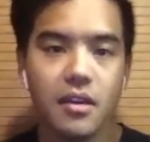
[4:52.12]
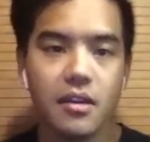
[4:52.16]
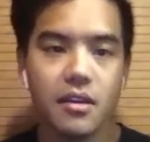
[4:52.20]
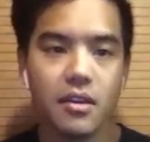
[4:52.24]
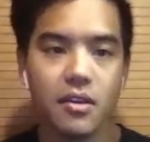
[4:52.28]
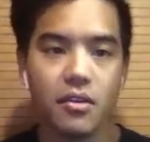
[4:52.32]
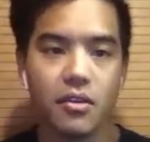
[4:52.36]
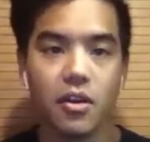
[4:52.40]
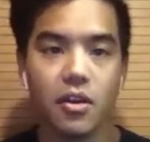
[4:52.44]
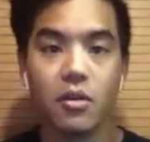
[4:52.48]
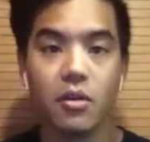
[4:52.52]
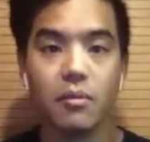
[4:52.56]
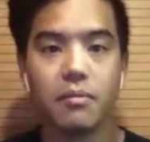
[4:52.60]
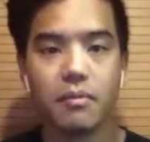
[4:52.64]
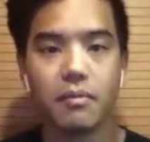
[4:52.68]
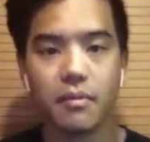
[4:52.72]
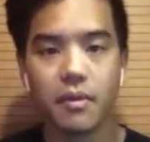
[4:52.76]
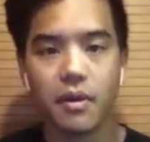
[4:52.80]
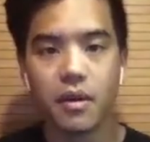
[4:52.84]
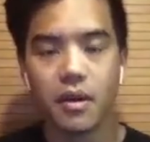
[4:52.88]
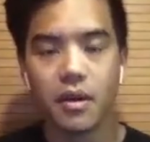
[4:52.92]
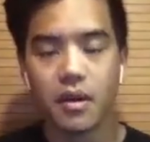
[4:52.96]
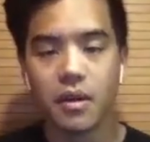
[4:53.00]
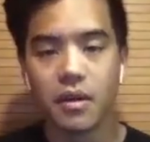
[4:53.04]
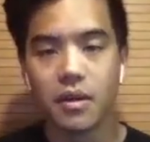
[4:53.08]
you know help
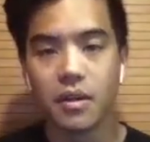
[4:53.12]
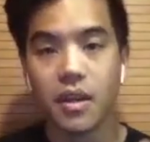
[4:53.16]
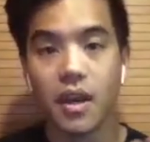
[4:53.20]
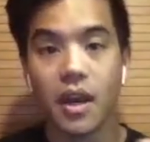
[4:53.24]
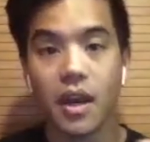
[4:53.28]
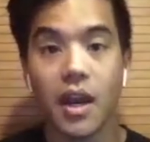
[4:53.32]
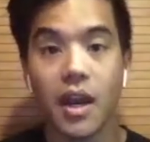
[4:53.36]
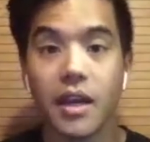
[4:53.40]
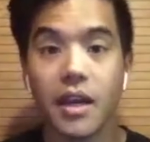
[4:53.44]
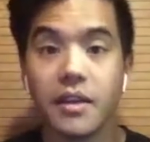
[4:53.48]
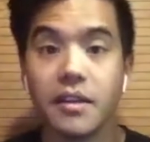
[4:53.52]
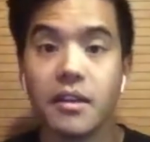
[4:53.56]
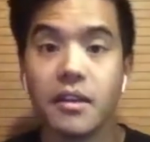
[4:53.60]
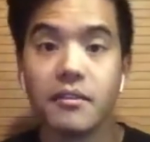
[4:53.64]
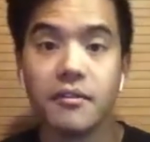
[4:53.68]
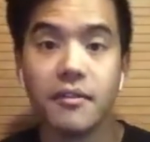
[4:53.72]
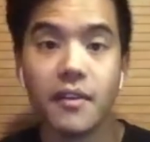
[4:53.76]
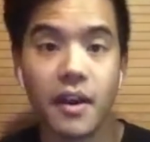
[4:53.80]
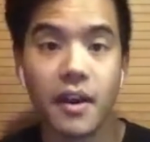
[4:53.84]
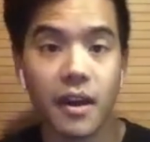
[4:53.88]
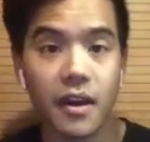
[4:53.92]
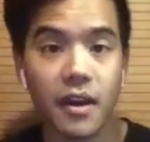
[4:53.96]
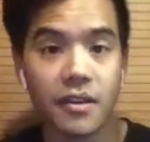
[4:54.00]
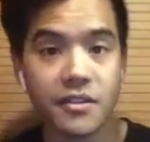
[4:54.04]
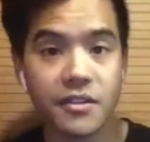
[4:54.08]
uh, guide and
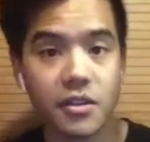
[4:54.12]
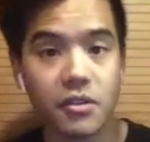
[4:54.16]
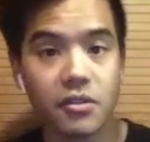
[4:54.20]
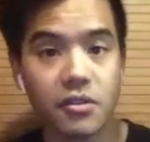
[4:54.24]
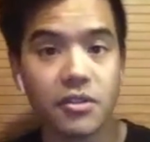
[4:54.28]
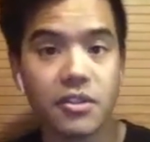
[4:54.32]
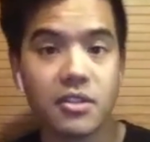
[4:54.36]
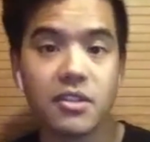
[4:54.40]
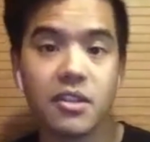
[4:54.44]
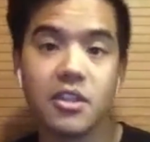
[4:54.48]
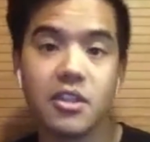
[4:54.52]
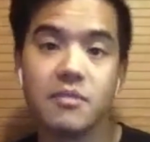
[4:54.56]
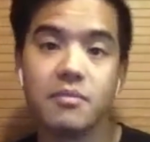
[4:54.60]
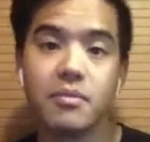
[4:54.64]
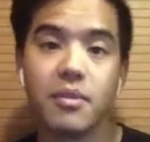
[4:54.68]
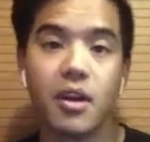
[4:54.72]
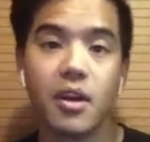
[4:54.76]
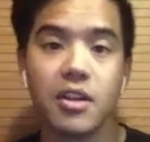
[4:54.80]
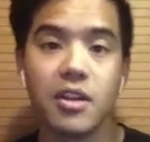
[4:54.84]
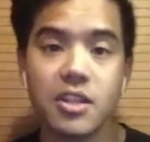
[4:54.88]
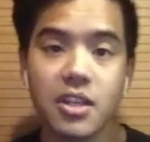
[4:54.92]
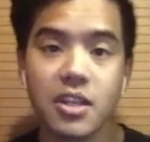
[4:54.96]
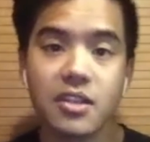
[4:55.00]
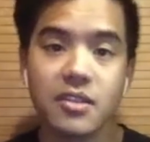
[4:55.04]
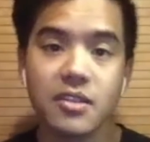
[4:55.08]
advise early stage
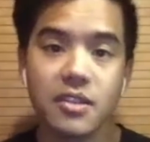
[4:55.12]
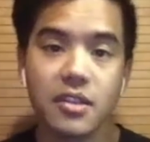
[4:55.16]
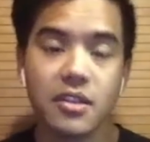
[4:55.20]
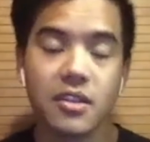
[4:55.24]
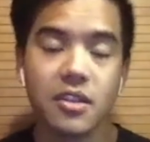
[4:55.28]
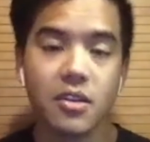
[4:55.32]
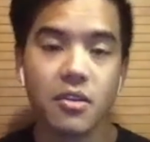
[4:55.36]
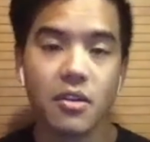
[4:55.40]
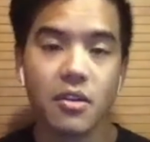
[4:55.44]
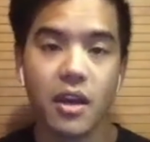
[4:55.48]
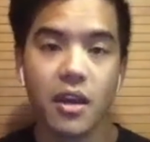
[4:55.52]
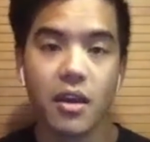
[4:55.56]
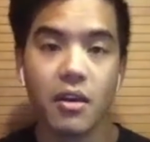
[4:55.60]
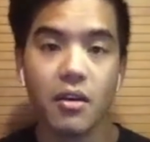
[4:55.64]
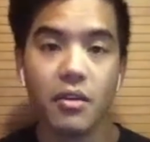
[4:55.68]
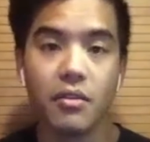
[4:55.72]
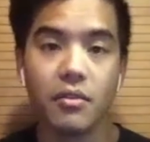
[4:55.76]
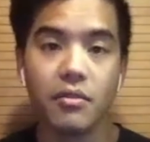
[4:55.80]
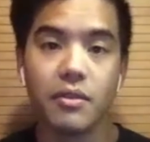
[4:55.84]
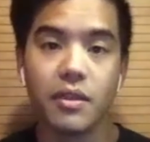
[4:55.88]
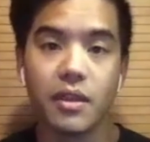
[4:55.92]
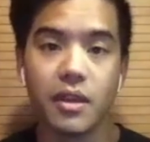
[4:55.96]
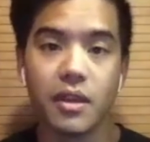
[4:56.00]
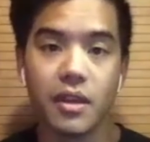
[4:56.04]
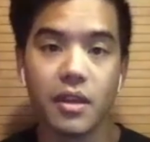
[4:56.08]
projects and know how
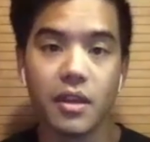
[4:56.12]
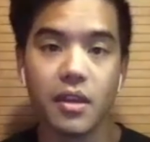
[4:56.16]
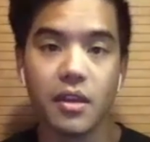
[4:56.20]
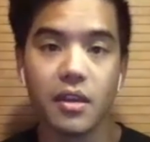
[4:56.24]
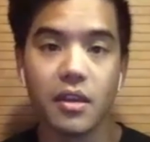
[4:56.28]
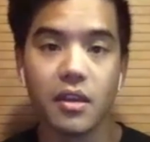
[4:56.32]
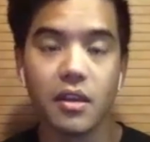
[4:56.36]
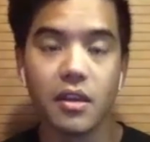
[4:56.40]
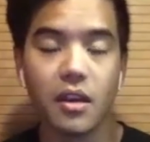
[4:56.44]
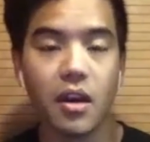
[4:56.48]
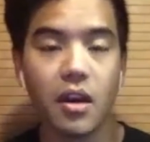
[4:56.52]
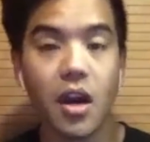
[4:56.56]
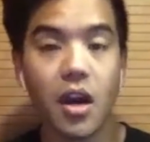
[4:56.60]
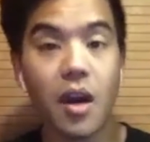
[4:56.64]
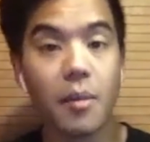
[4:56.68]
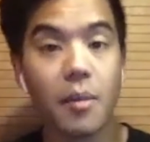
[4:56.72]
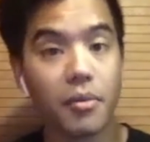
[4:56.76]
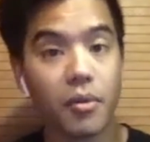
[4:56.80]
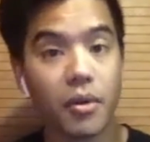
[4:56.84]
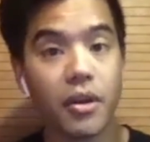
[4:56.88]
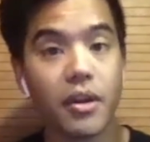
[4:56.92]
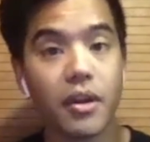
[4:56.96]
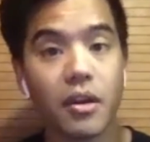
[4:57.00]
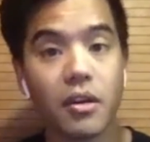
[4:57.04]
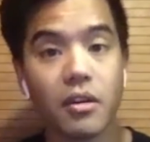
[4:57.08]
they
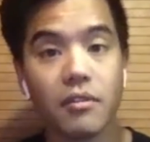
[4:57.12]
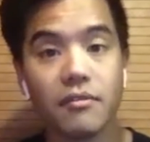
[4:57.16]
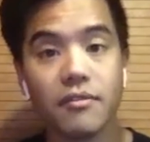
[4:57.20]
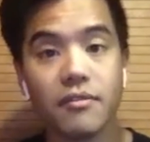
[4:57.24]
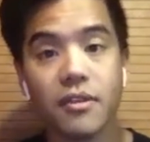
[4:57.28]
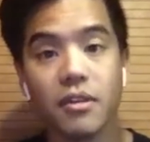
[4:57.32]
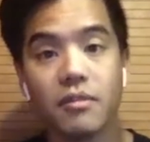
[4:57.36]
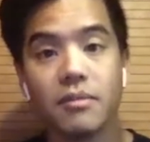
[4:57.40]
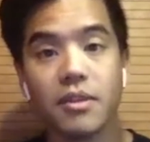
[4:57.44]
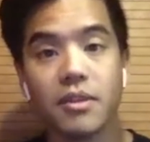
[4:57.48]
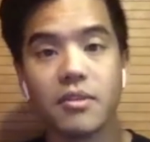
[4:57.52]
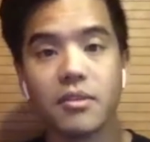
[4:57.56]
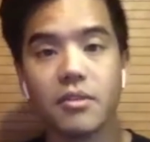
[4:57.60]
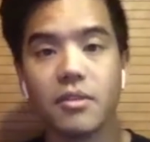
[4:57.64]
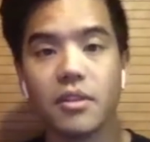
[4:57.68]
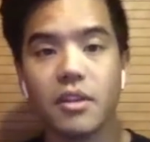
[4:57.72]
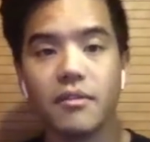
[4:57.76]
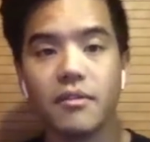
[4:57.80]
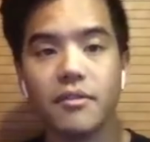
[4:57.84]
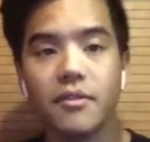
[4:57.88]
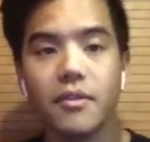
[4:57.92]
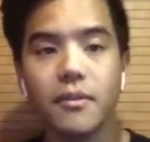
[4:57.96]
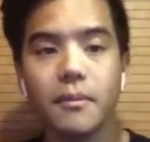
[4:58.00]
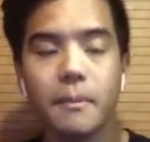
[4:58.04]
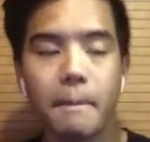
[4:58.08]
operate on a fundamental
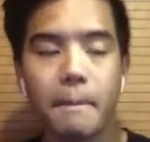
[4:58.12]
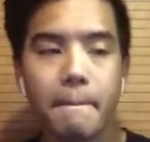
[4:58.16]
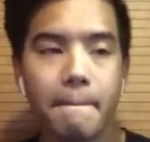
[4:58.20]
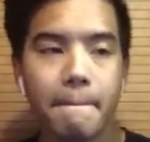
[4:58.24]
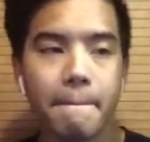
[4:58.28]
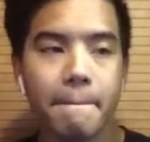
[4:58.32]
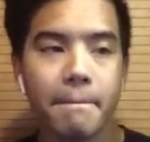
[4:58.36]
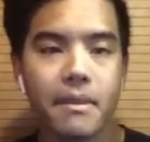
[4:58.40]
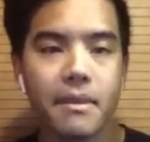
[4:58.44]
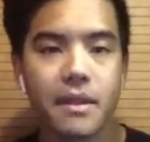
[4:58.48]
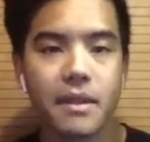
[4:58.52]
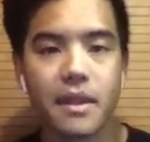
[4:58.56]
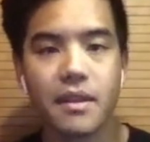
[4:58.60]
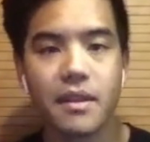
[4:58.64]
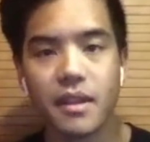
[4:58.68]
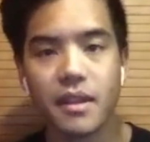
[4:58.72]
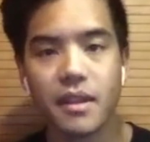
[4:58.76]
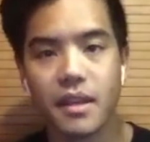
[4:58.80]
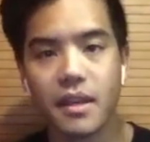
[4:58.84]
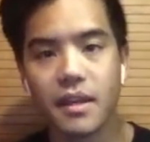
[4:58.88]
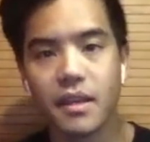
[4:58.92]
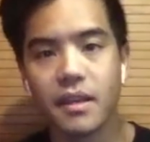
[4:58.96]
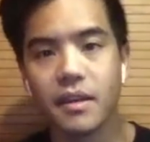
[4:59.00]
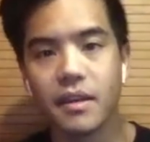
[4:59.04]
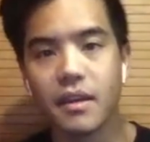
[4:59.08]
level. Right. And
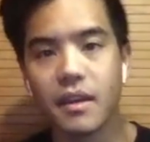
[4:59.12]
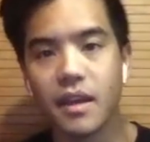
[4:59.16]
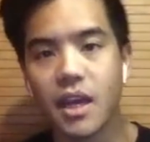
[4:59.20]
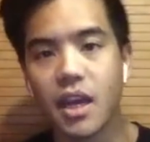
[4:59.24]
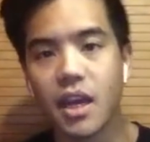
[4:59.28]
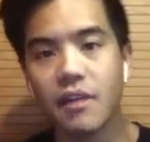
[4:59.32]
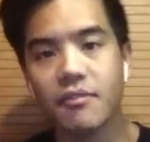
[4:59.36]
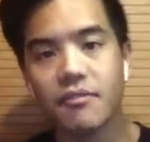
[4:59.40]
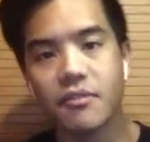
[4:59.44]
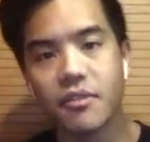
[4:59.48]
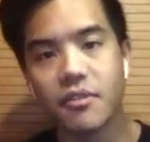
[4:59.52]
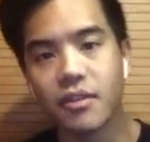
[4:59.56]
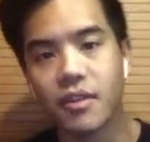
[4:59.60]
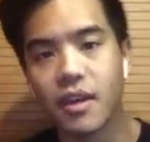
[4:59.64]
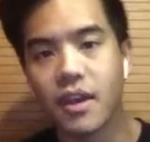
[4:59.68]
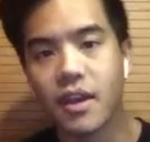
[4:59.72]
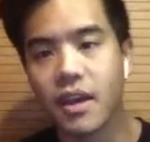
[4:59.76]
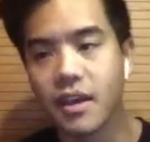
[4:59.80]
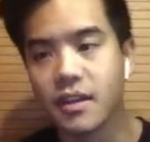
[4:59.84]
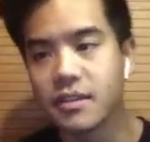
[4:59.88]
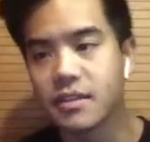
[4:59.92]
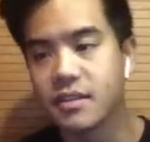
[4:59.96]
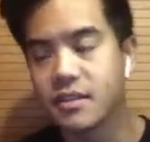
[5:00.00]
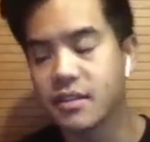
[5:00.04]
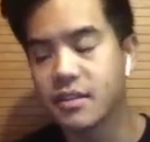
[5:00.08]
then after
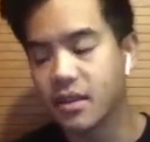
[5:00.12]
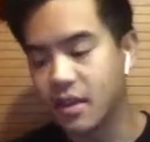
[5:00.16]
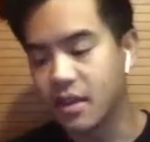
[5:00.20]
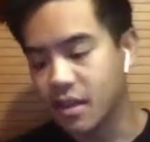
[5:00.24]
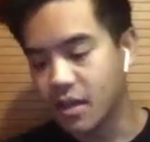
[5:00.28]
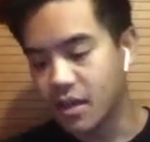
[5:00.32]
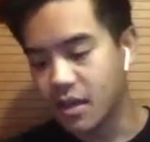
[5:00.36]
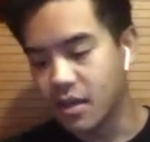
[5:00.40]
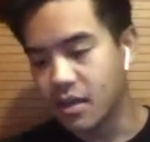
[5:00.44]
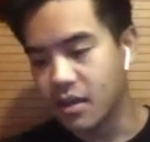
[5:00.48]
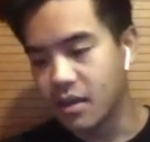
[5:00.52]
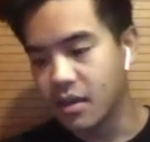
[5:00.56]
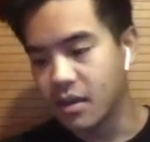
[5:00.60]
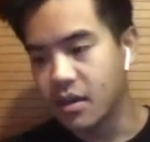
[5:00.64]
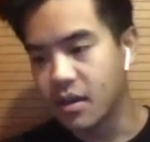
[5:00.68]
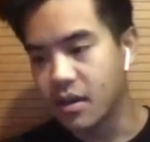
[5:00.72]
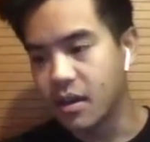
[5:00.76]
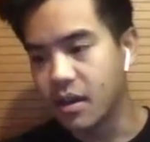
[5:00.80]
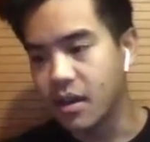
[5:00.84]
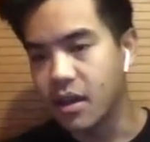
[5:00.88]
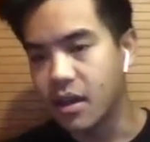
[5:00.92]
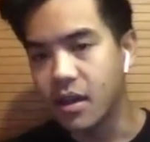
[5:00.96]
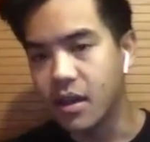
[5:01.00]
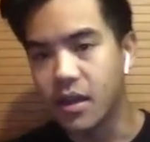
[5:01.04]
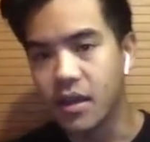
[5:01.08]
that, uh,
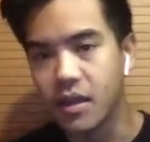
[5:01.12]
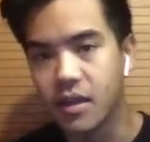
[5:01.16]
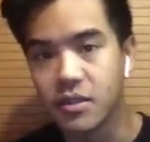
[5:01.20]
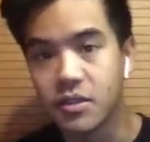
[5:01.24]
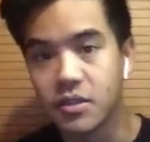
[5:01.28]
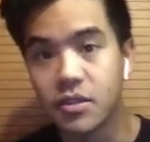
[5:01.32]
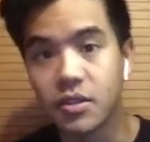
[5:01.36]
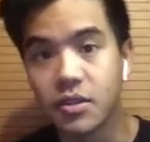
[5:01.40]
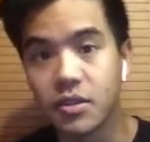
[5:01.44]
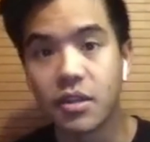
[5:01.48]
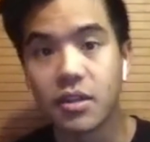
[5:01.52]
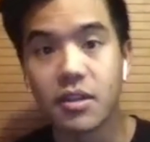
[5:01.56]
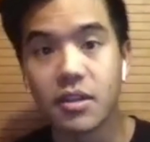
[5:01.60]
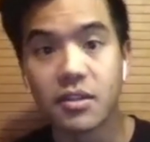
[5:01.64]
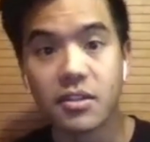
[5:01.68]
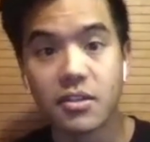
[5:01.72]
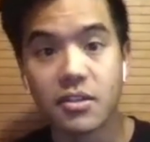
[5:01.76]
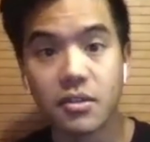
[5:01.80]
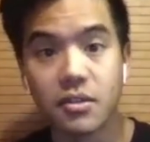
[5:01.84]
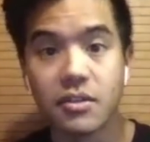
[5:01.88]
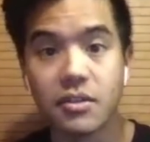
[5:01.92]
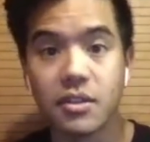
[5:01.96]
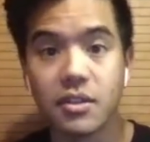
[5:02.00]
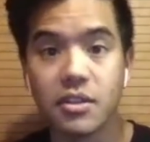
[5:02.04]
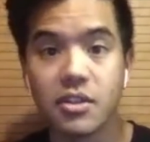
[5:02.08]
I took a
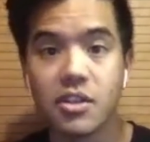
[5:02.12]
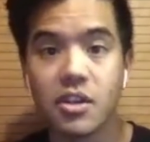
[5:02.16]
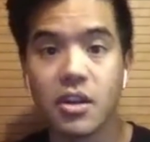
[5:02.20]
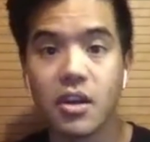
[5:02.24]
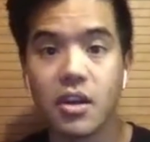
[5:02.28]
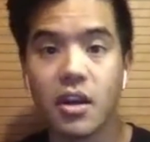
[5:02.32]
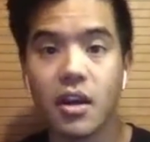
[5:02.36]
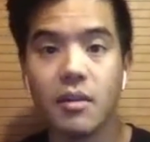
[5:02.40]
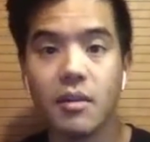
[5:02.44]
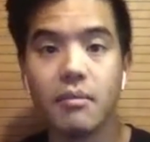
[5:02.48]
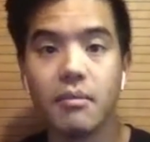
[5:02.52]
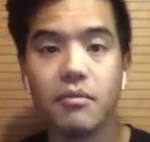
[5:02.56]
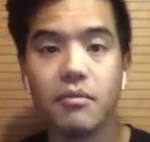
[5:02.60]
consulting job